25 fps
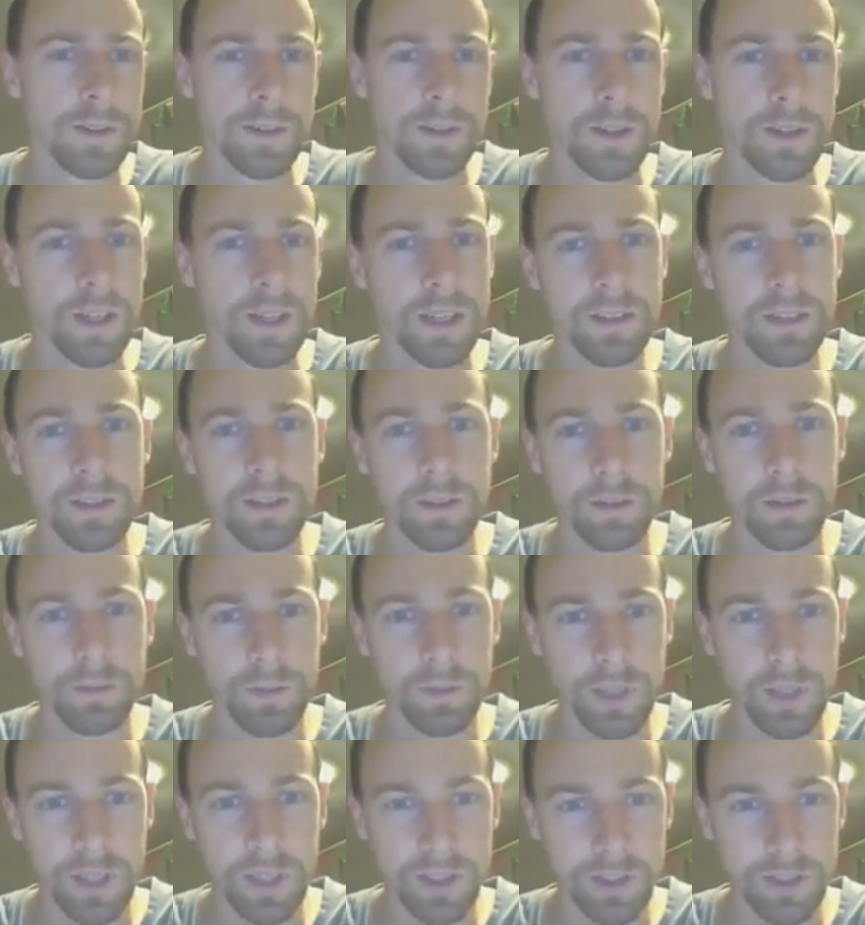So that's a good
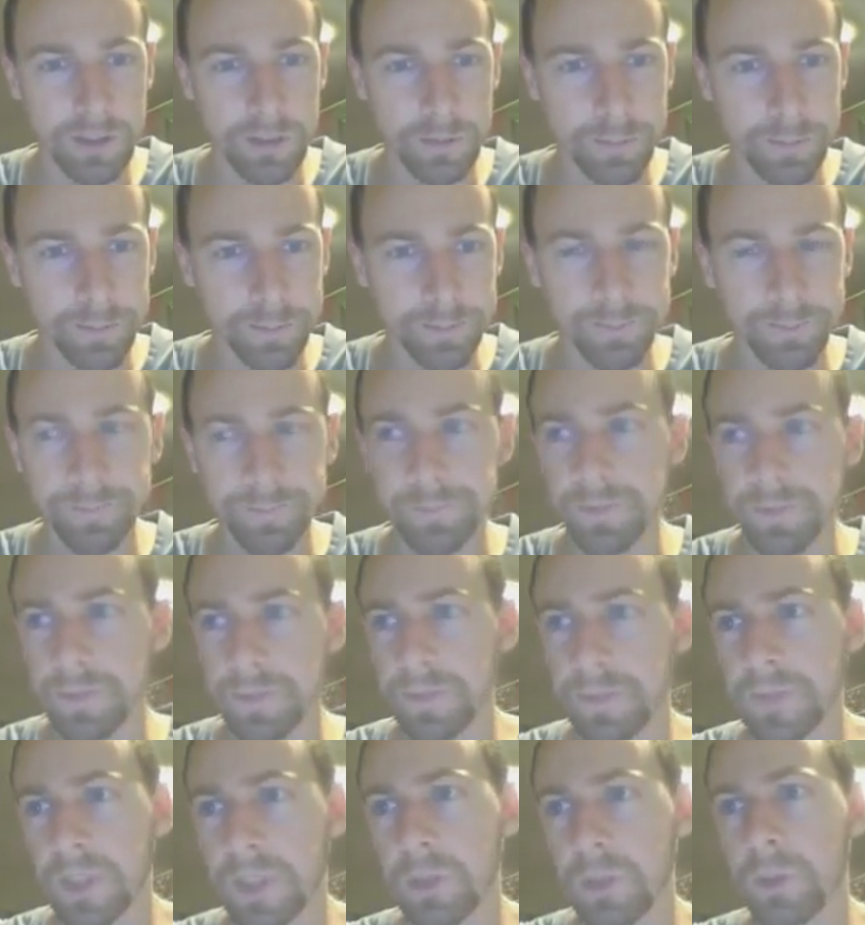lesson,
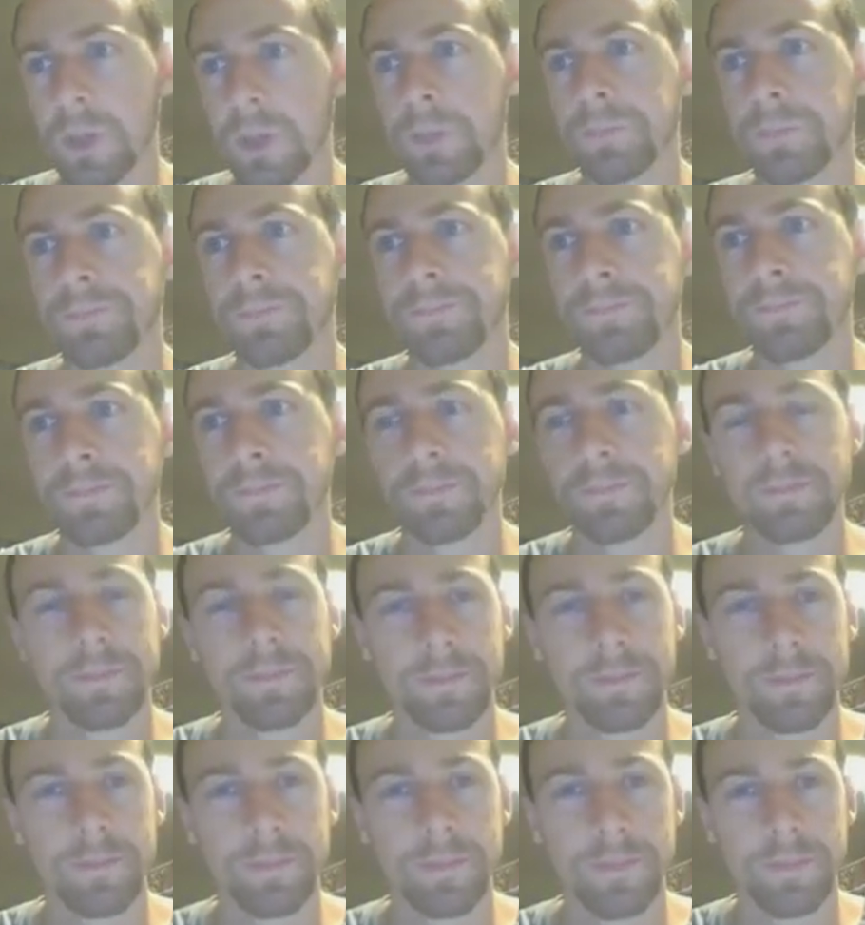to
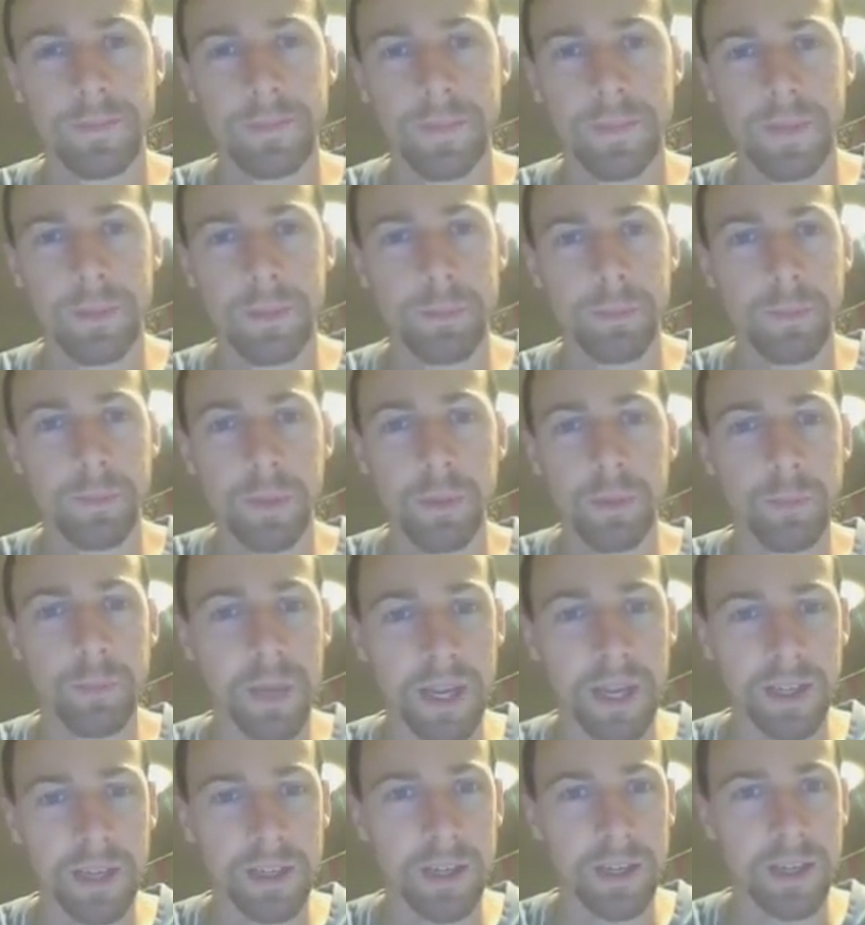put
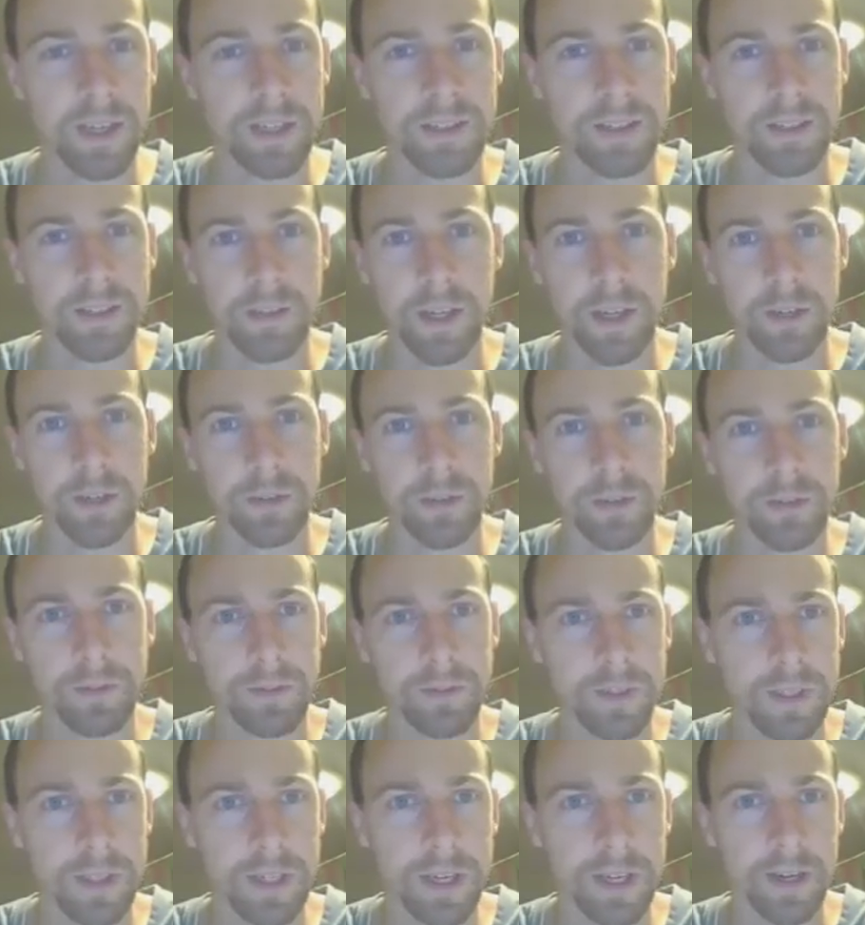black lines around
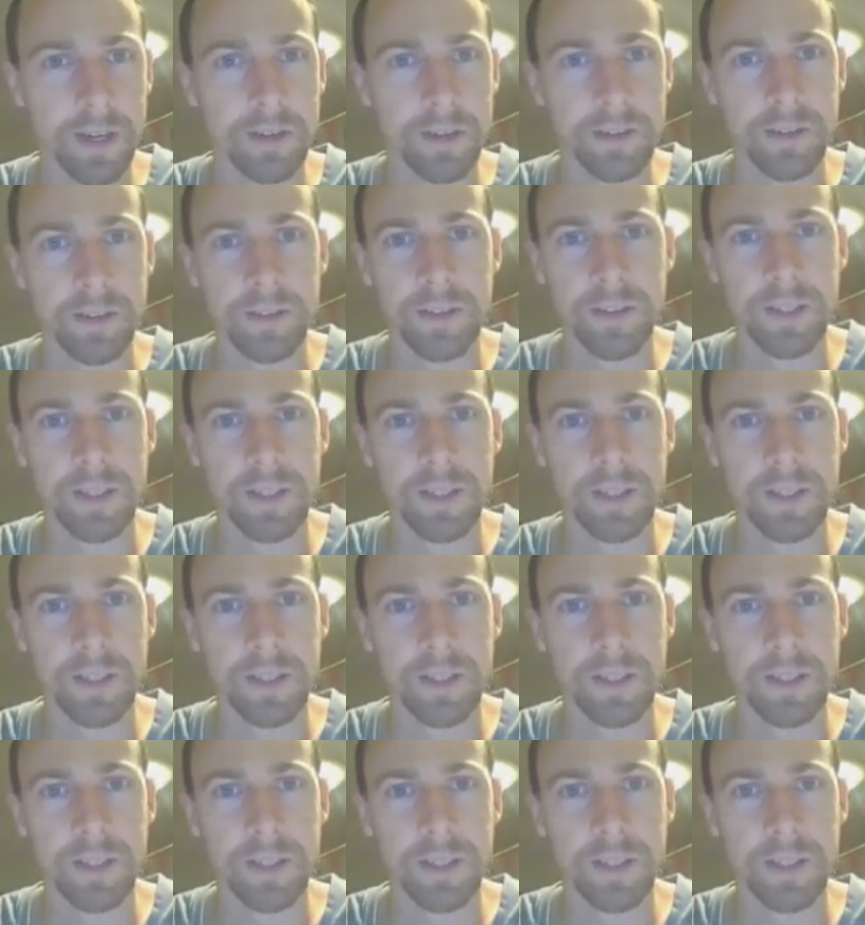a character, and